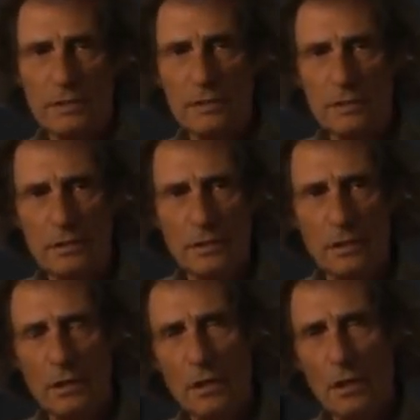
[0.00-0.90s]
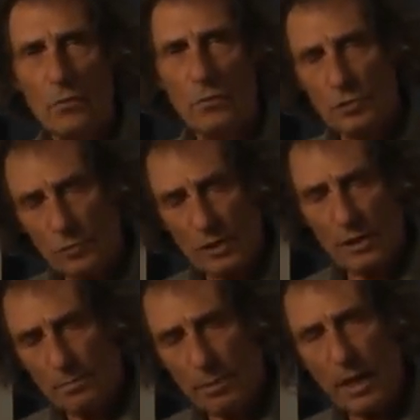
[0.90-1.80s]
plasticity, which
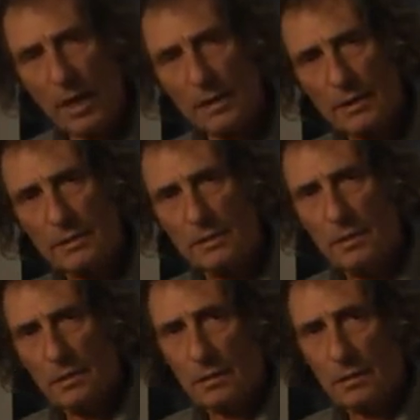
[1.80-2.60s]
really implies